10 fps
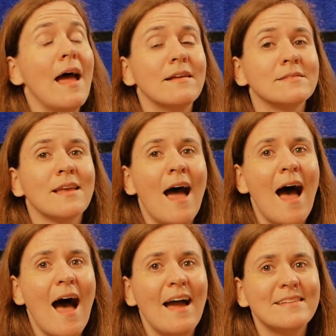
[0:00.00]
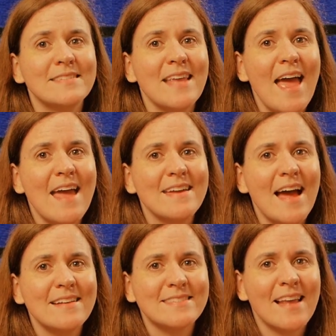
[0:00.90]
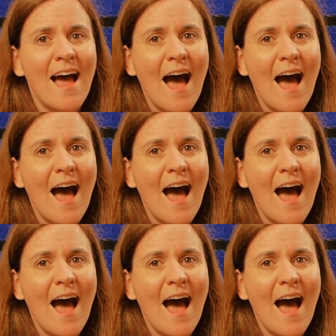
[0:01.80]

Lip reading: S. I say yes.